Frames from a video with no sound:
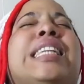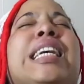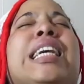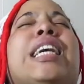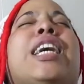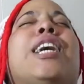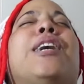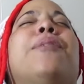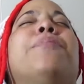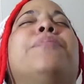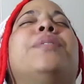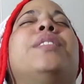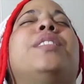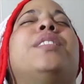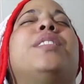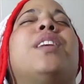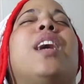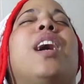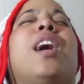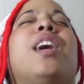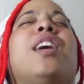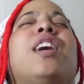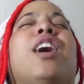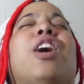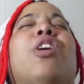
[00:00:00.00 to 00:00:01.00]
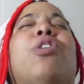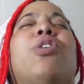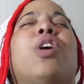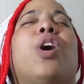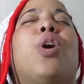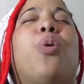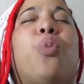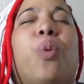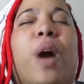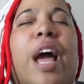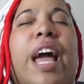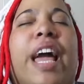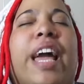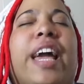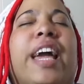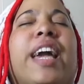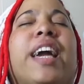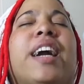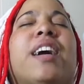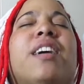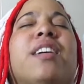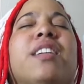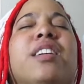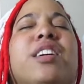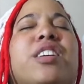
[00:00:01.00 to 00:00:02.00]
hiccups go
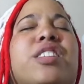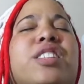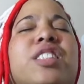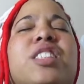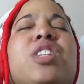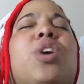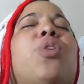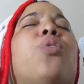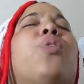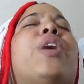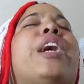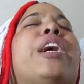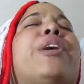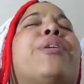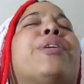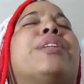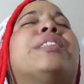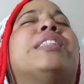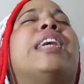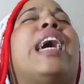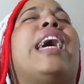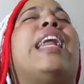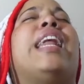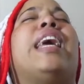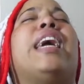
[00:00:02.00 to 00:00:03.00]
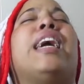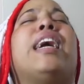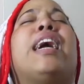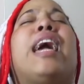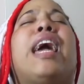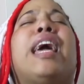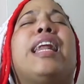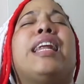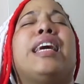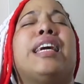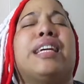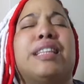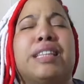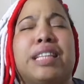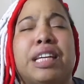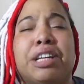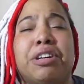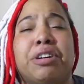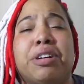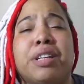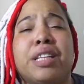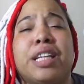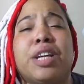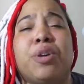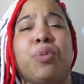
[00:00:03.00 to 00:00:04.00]
away. You're so irritating. And it
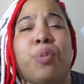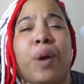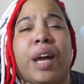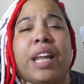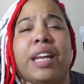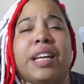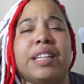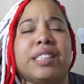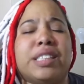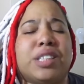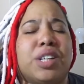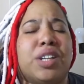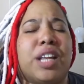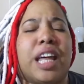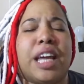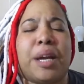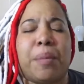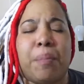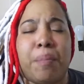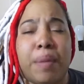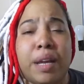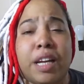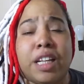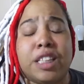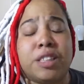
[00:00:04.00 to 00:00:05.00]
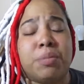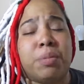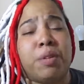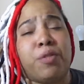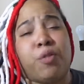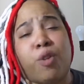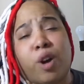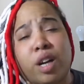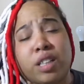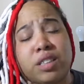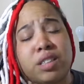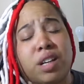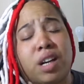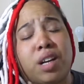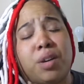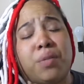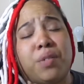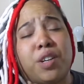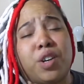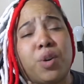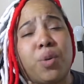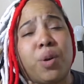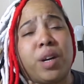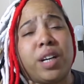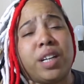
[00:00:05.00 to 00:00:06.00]
literally waited till like minutes before I started
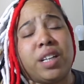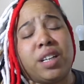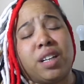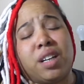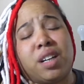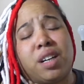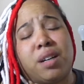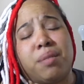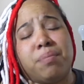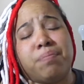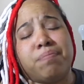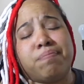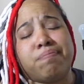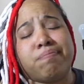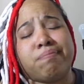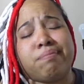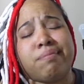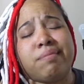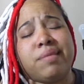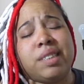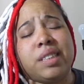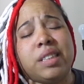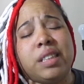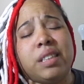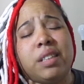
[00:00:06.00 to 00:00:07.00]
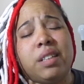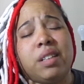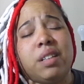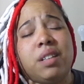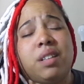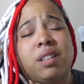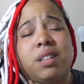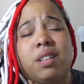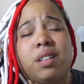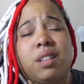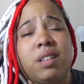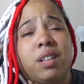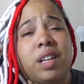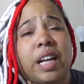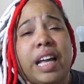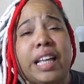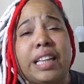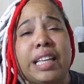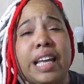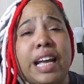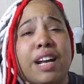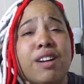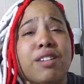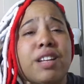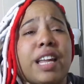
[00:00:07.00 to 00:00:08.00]
recording to come.
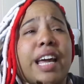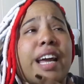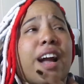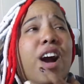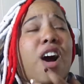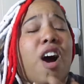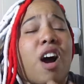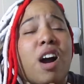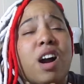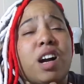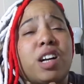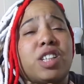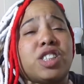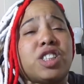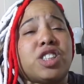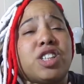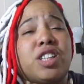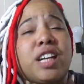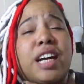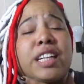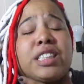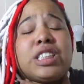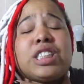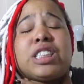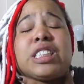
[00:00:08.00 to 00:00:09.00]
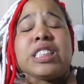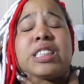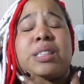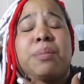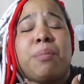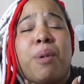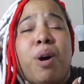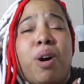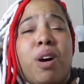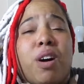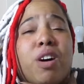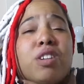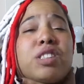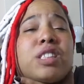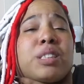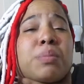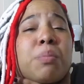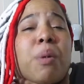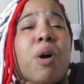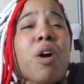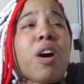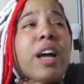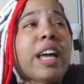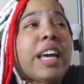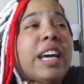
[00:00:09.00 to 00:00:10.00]
And they're like harsh. They're not just small,
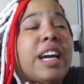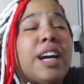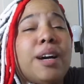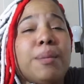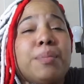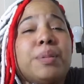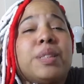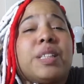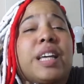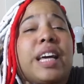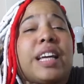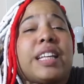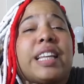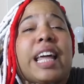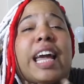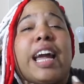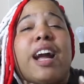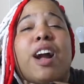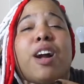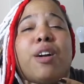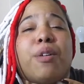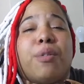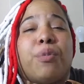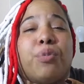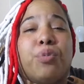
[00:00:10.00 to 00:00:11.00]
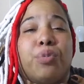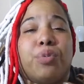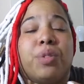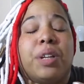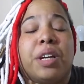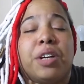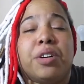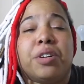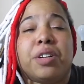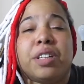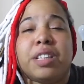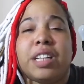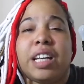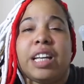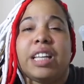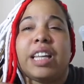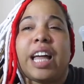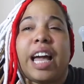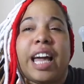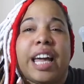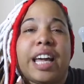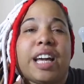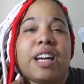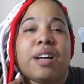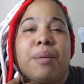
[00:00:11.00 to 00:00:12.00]
small hiccups. Like they are literally
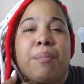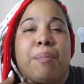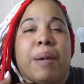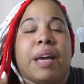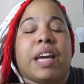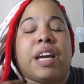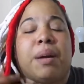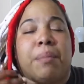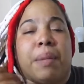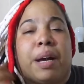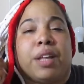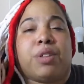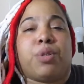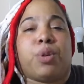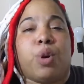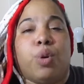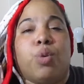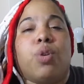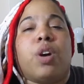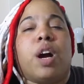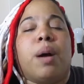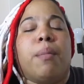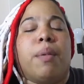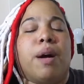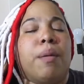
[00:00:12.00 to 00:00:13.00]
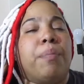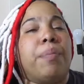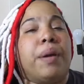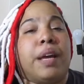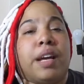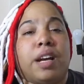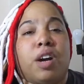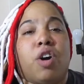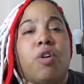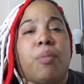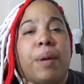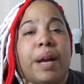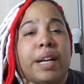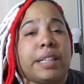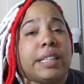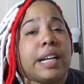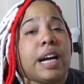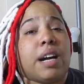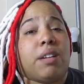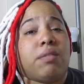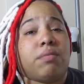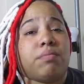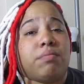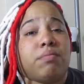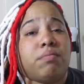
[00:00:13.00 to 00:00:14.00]
like making my throat come up and go back
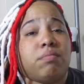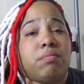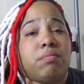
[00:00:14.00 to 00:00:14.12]
down.